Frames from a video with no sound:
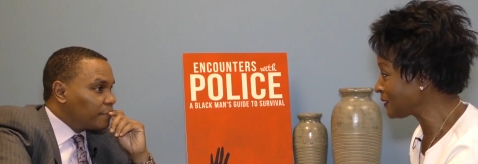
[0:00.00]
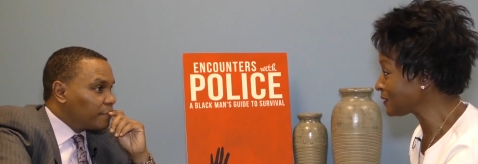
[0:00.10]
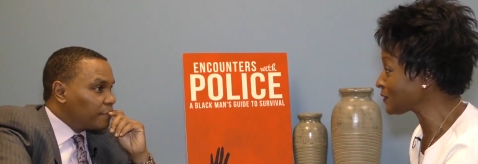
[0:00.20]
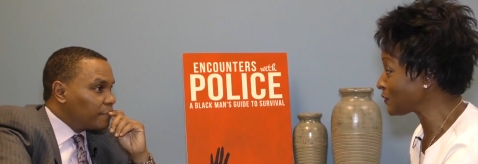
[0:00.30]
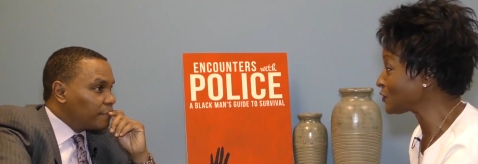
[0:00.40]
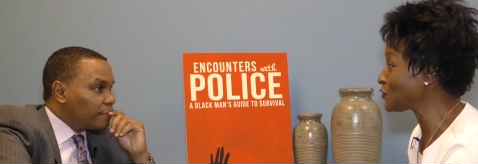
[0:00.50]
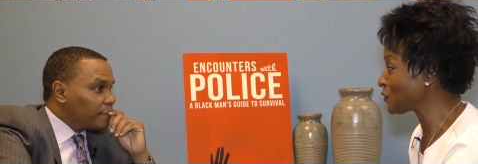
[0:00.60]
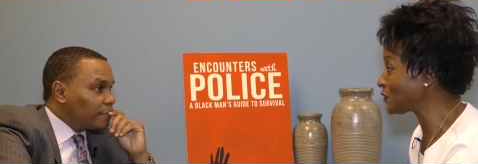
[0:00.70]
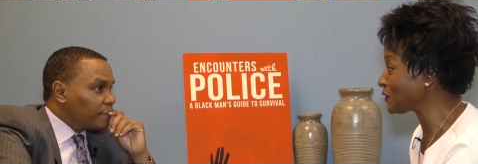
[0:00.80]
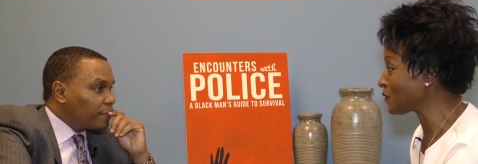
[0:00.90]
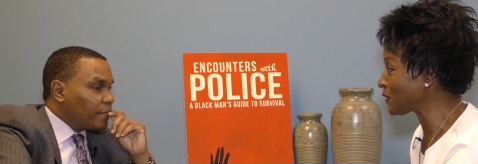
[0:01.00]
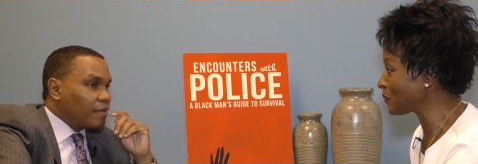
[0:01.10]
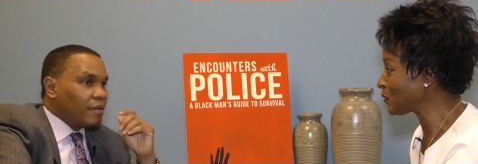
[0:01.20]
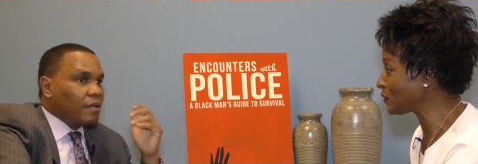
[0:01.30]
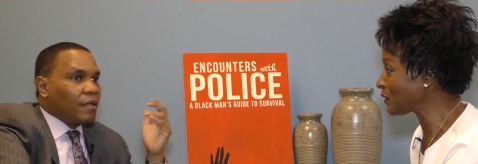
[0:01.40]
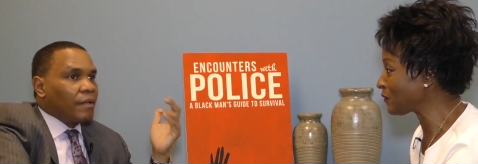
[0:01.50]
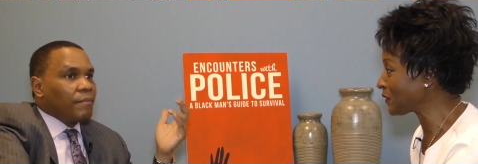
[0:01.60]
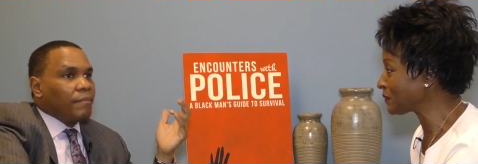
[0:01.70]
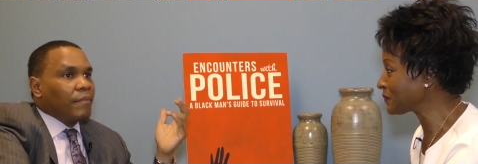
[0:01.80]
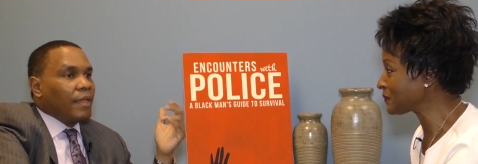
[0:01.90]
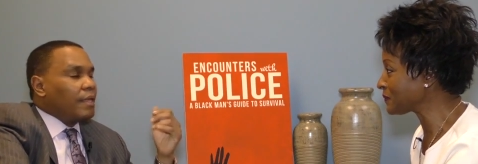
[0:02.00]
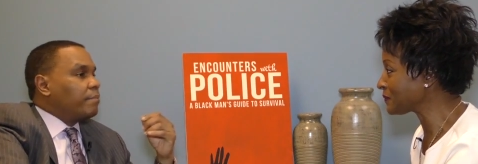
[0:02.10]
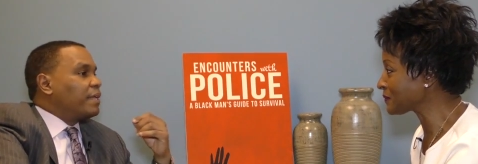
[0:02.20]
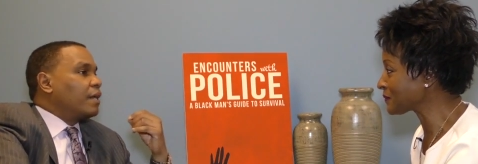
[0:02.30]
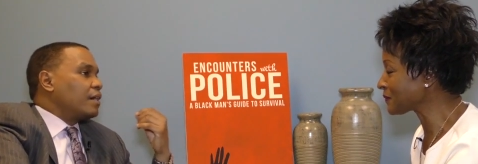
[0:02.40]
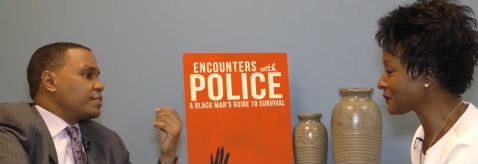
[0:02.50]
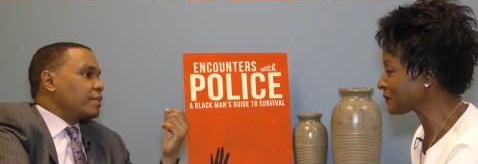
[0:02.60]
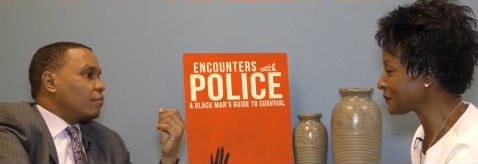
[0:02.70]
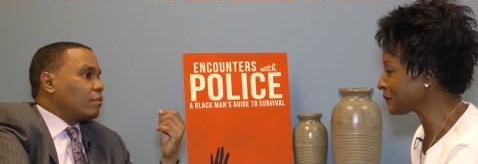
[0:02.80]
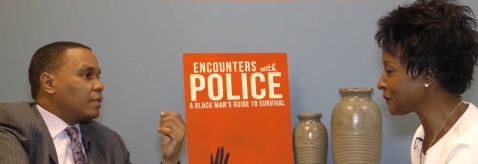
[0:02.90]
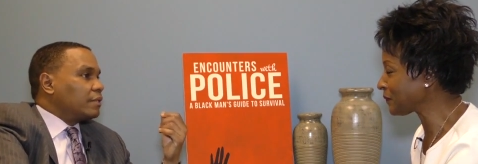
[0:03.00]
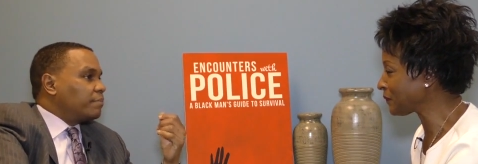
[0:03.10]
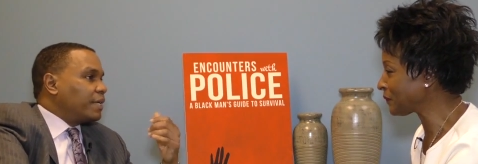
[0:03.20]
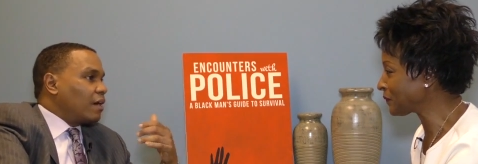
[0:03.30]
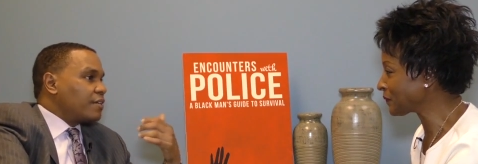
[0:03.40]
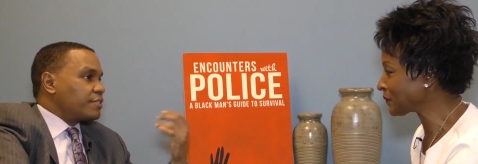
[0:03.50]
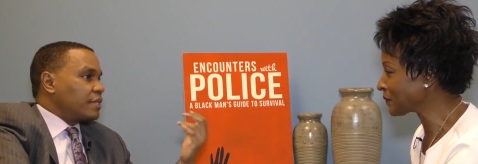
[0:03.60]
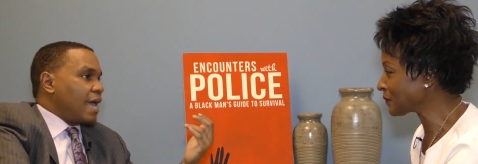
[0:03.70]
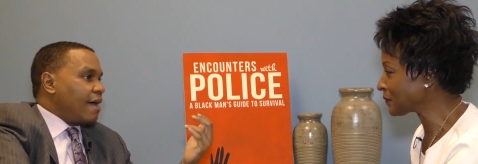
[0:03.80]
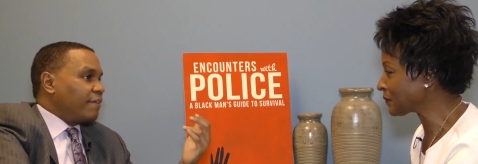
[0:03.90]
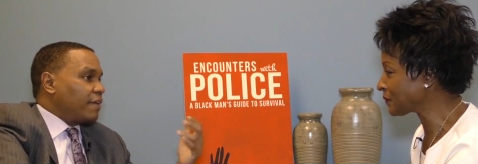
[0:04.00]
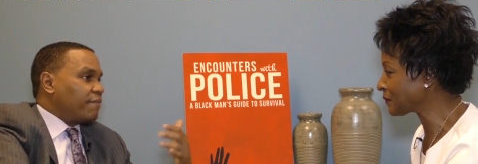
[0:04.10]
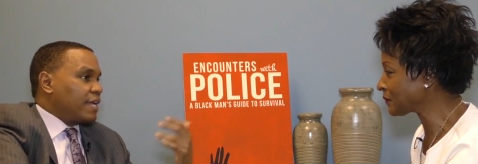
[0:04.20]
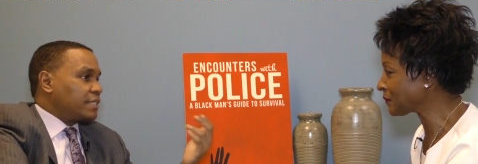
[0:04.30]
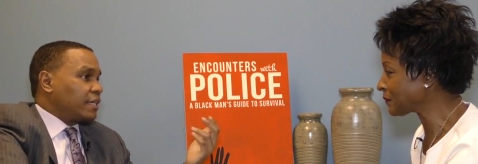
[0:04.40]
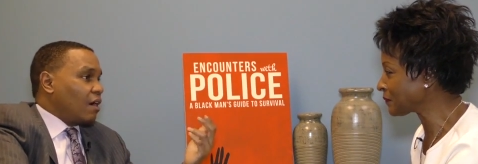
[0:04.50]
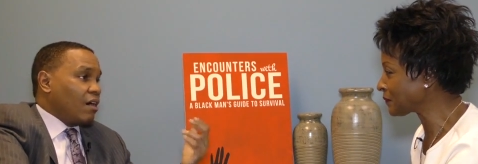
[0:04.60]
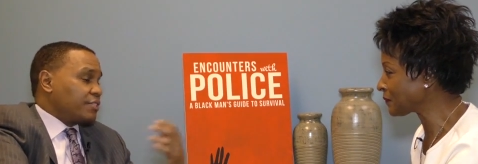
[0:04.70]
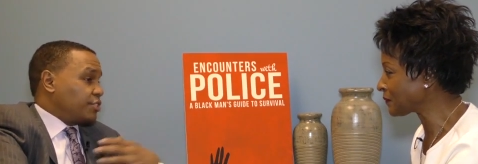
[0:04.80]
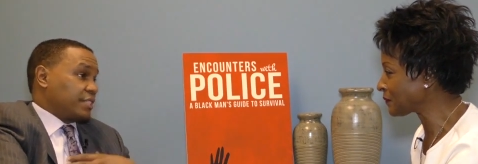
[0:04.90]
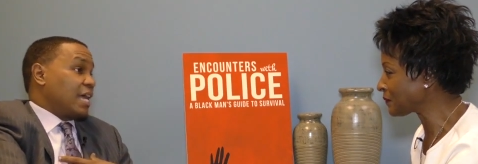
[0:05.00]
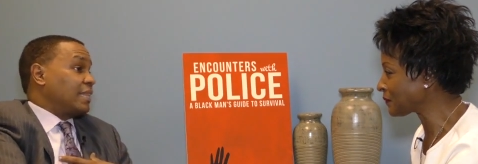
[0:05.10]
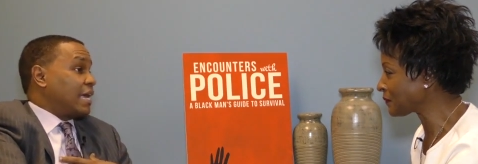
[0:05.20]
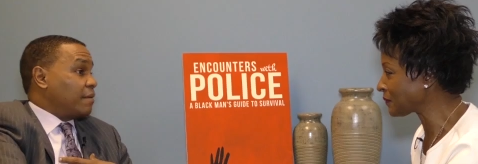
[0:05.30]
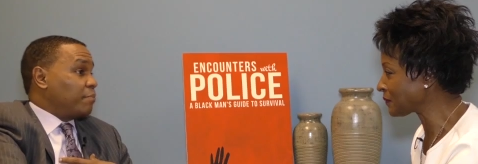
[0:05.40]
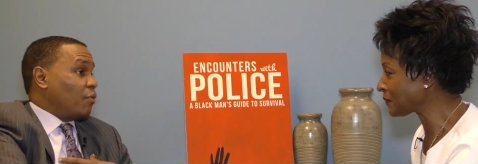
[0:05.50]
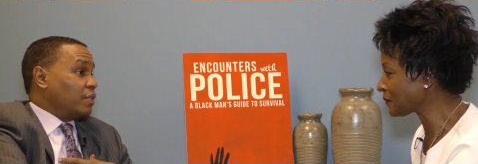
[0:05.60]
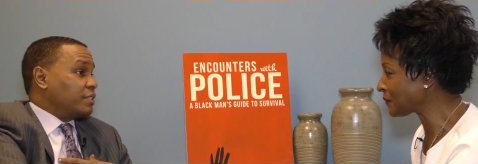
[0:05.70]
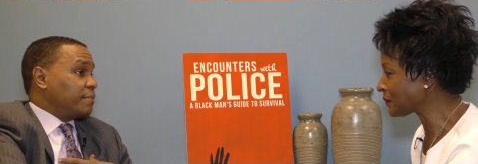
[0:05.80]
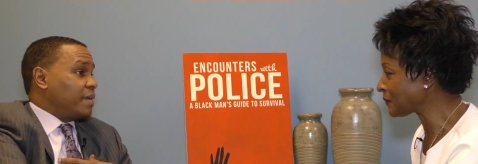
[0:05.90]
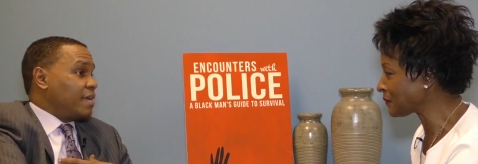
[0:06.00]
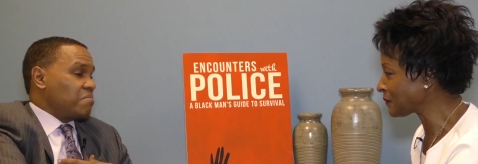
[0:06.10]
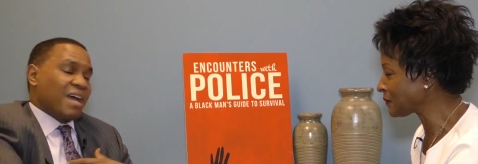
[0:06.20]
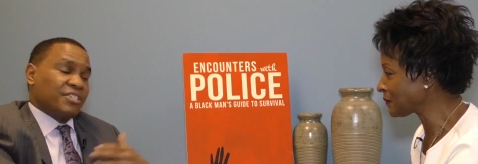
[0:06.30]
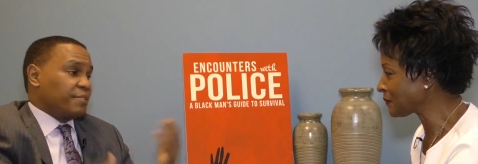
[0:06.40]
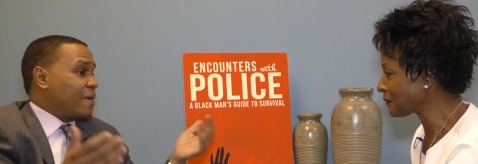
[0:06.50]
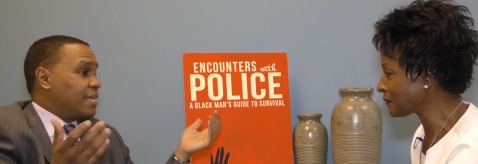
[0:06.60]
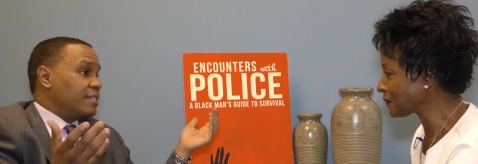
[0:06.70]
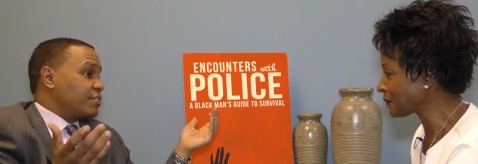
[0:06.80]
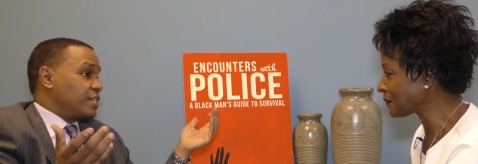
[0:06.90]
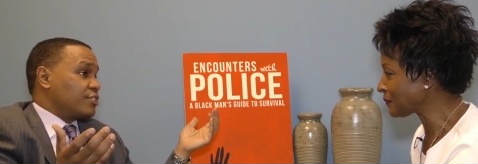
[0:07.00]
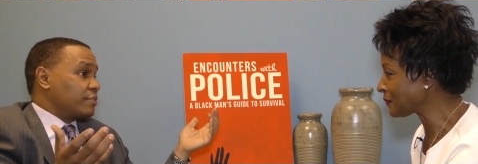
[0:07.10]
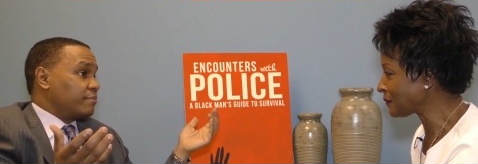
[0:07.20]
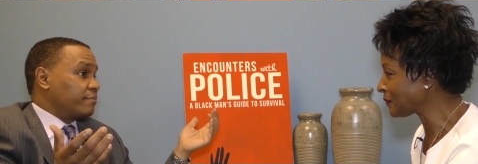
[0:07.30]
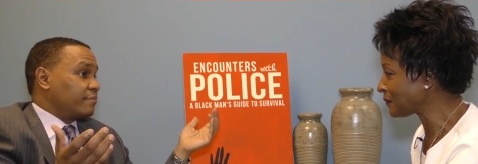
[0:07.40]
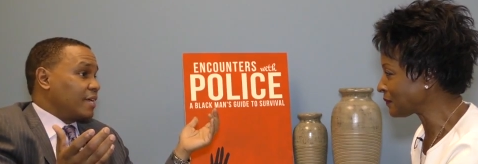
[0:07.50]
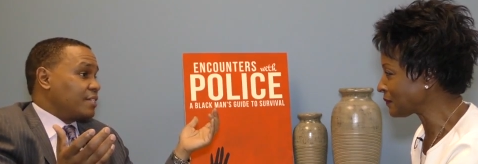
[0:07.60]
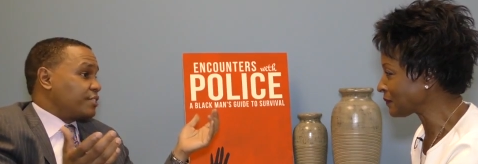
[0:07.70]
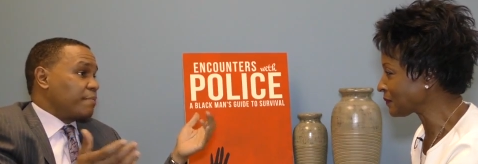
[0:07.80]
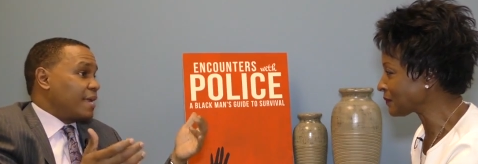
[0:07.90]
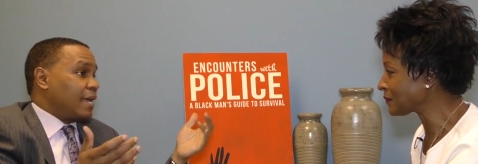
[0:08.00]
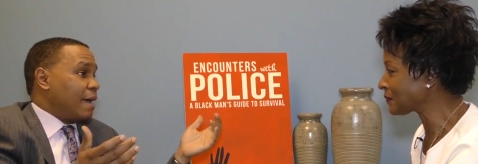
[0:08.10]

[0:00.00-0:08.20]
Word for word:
Speaker 1: so that you don't get pulled over.
Speaker 2: Because, it, because having a fancy car is just not that important to me, I just made a decision. I just made,